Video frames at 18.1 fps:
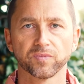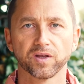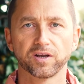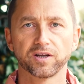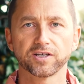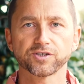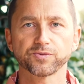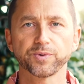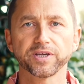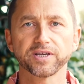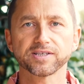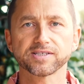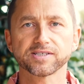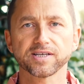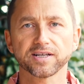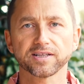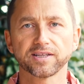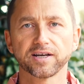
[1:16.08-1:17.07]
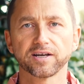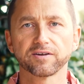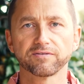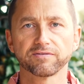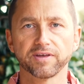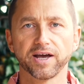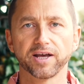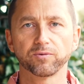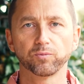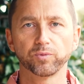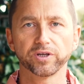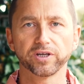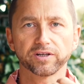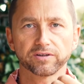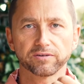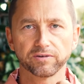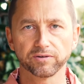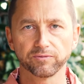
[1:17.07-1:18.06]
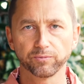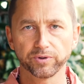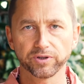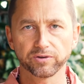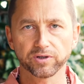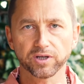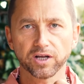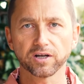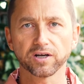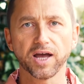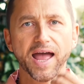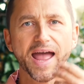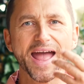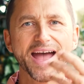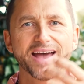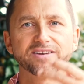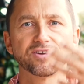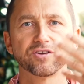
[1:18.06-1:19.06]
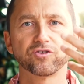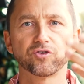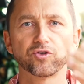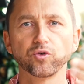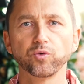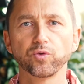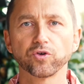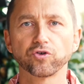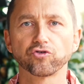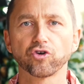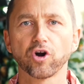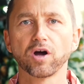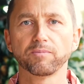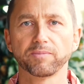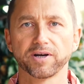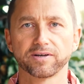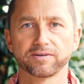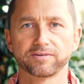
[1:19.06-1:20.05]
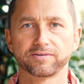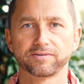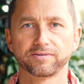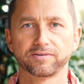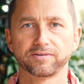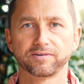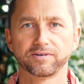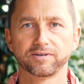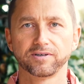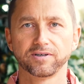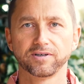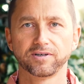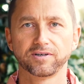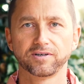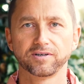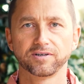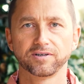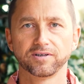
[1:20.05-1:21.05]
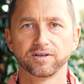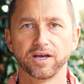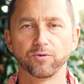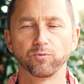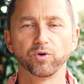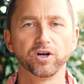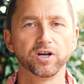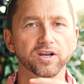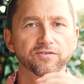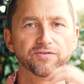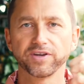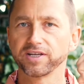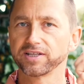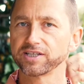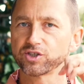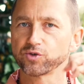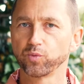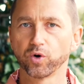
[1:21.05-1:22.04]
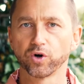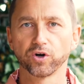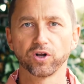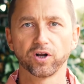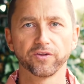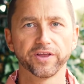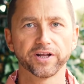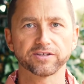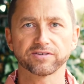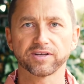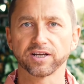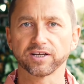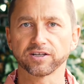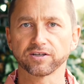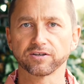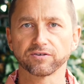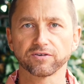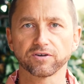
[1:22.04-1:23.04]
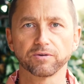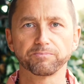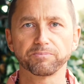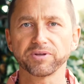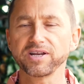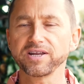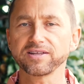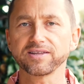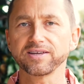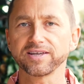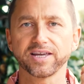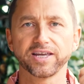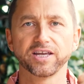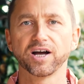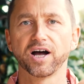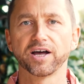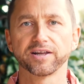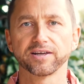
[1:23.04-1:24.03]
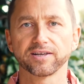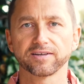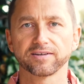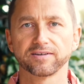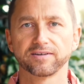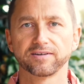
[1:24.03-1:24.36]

And as we get sucked out of that, we kind of add to the drama. And we're living in this world that's like completely chaotic.